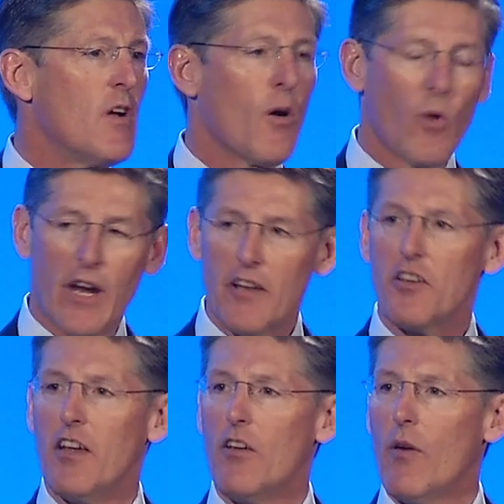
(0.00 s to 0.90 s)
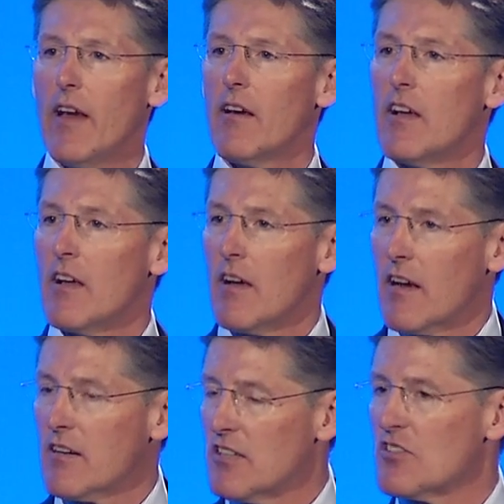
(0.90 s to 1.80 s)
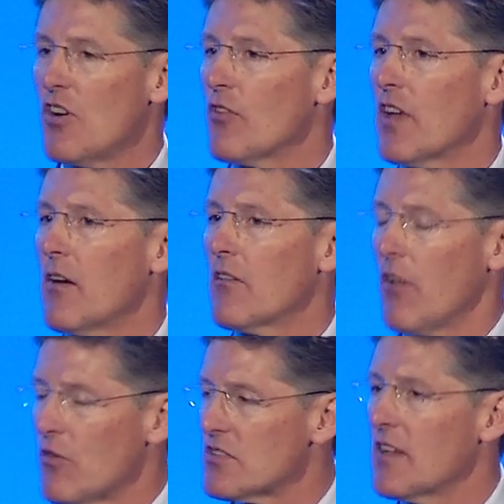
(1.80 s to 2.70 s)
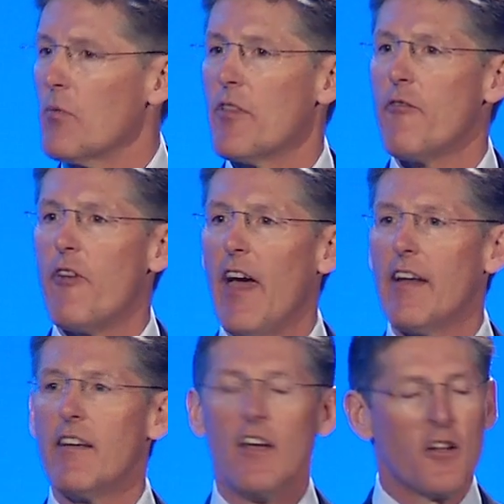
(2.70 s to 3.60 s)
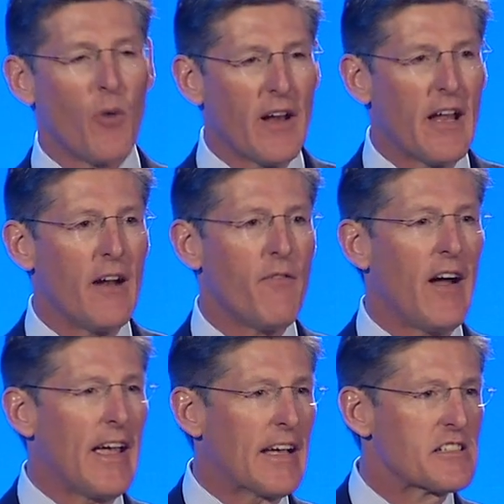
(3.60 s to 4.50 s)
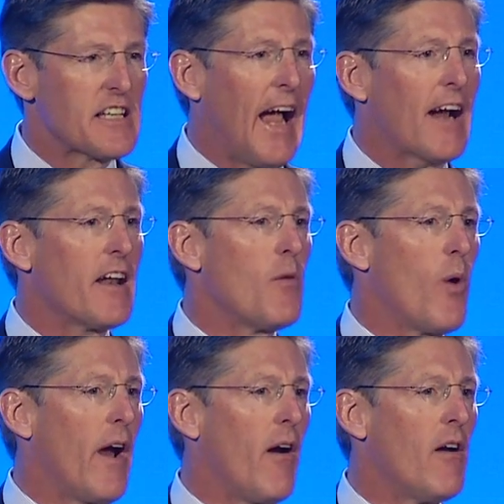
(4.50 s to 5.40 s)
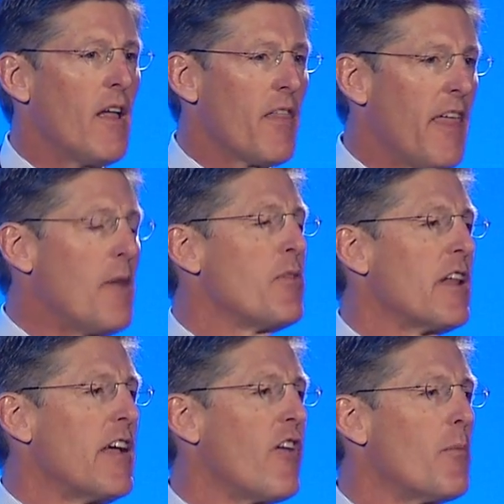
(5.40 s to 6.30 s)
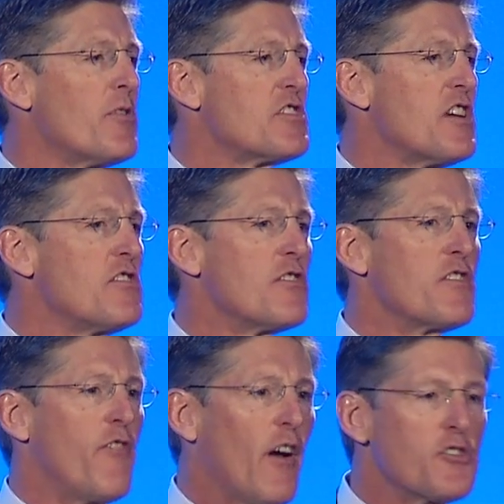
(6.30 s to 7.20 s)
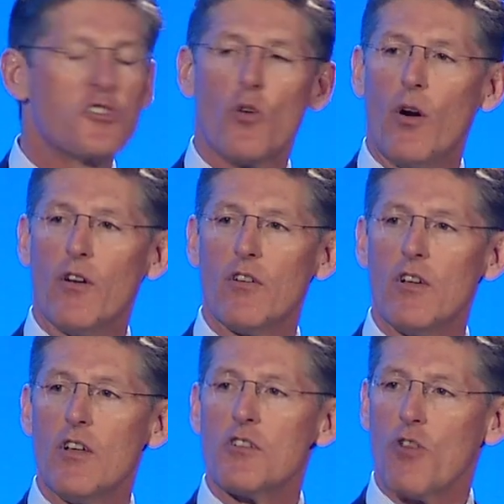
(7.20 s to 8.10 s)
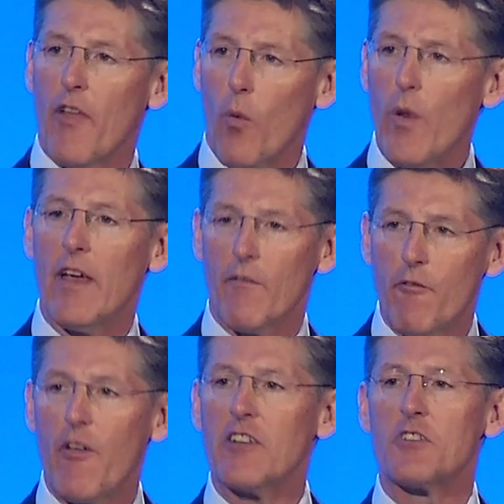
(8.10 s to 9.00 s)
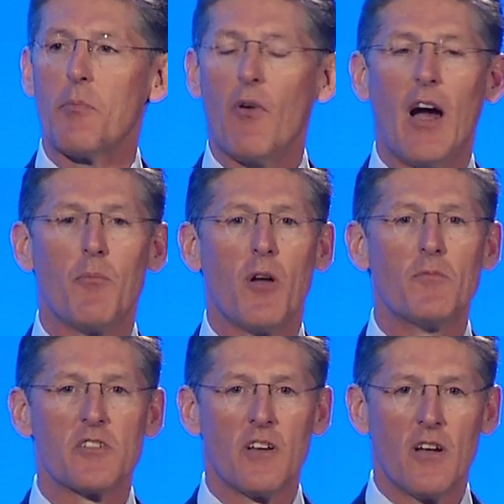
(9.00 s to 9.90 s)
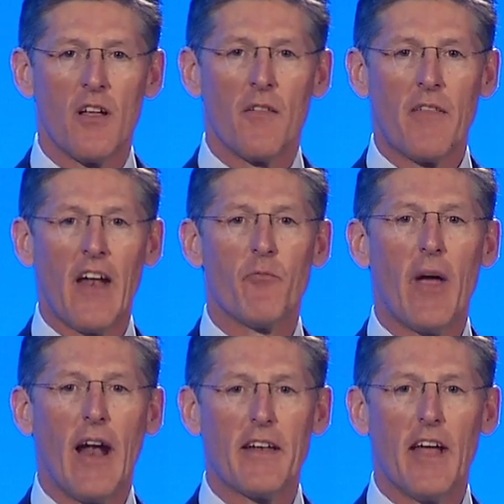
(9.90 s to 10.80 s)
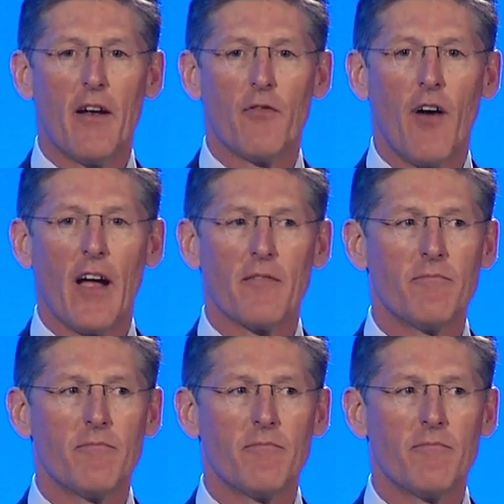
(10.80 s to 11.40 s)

We're continuing consulting closely with the Fed to identify exactly where they believe our procedures fell short so that we can fix the problems that have been identified.